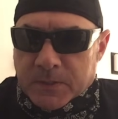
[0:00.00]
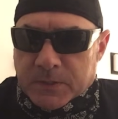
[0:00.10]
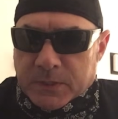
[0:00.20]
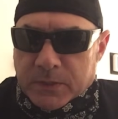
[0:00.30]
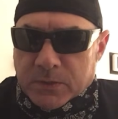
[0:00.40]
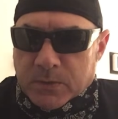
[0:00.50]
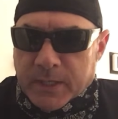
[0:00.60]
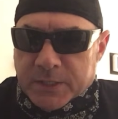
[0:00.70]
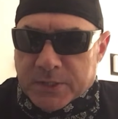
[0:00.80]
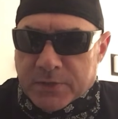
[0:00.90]
2.
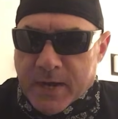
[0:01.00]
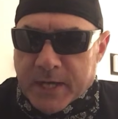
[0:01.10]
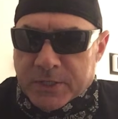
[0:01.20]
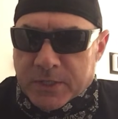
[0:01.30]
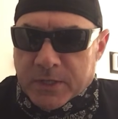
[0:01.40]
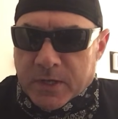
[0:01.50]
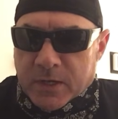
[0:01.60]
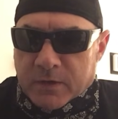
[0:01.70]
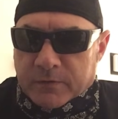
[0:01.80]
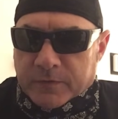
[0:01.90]
Extraction
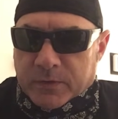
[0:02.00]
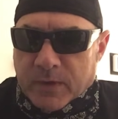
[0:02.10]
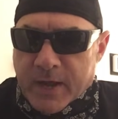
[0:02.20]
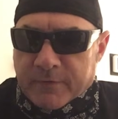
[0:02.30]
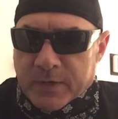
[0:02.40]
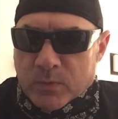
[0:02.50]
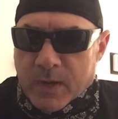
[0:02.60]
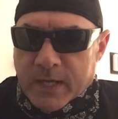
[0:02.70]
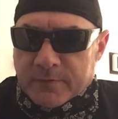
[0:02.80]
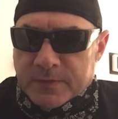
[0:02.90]
of gravity
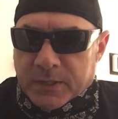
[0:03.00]
waves.